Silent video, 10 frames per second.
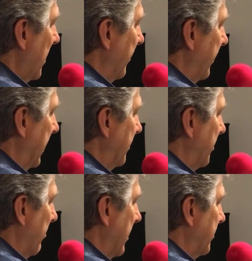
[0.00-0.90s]
I think he's
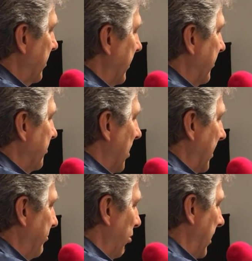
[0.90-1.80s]
the greatest thing since
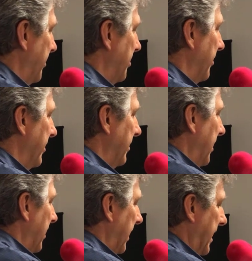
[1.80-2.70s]
sliced bread.
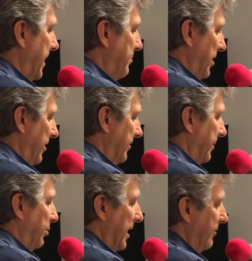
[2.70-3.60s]
Like any parent,
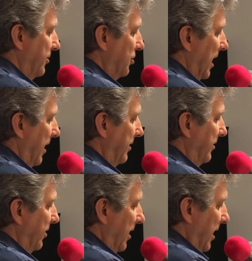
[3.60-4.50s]
they play with the child.
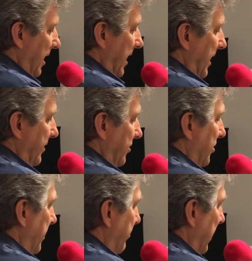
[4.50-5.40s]
He's good at